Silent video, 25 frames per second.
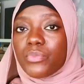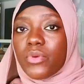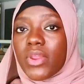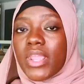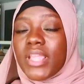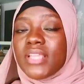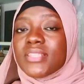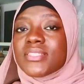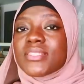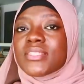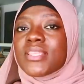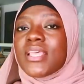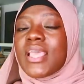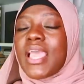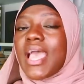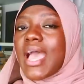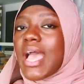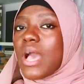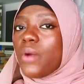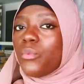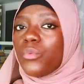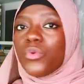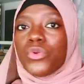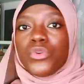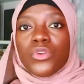braids
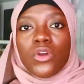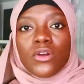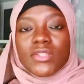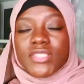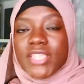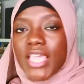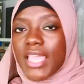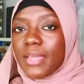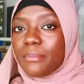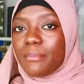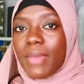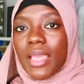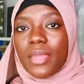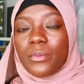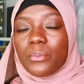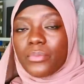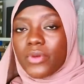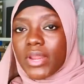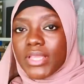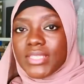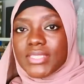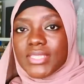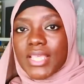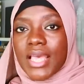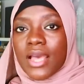i will not take my
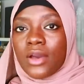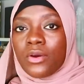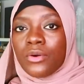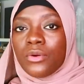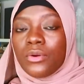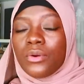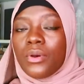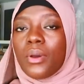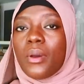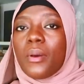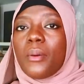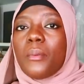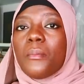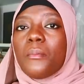braids out